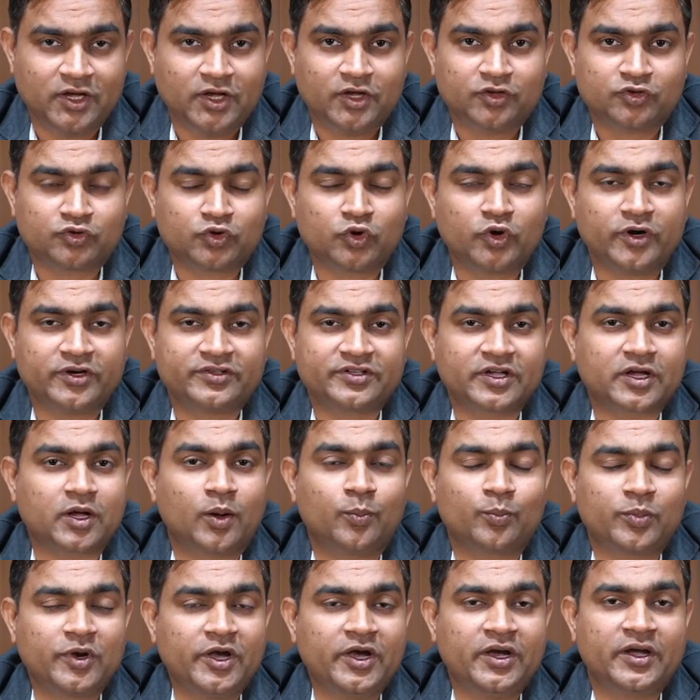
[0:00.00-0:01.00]
So it's a
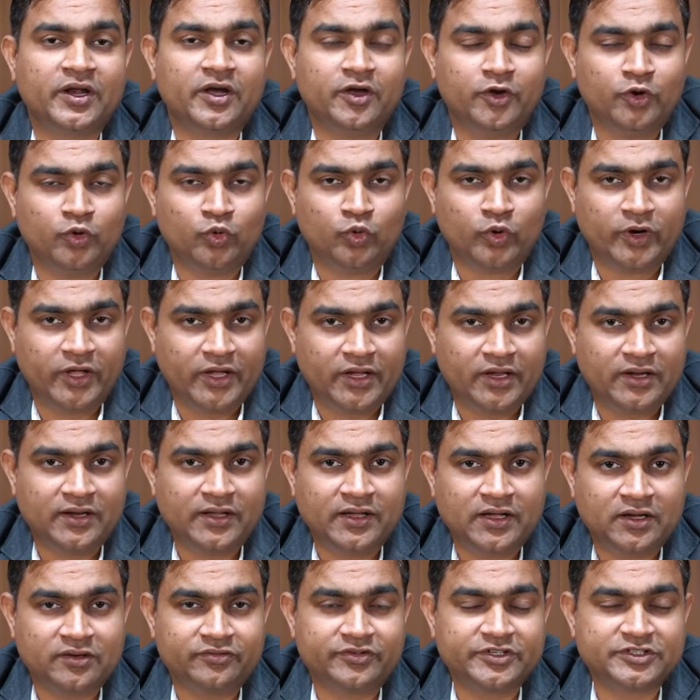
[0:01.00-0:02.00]
completely nude
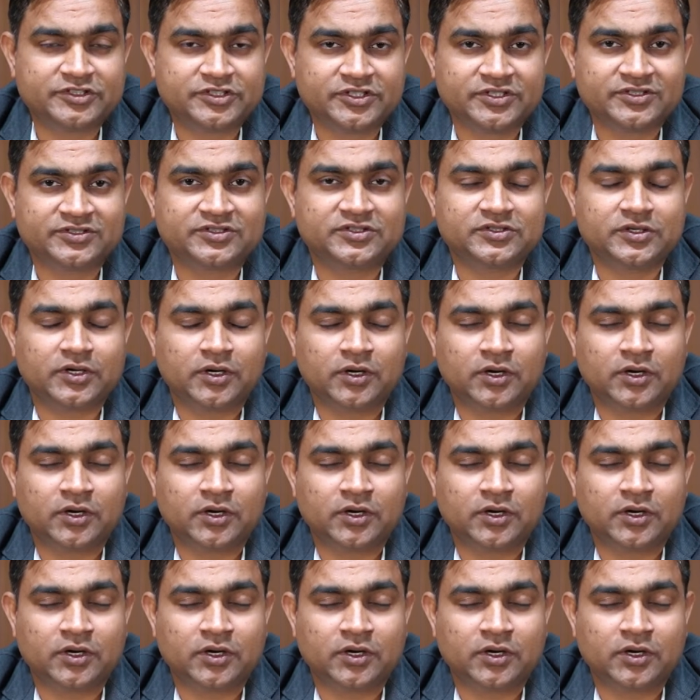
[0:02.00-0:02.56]
area which is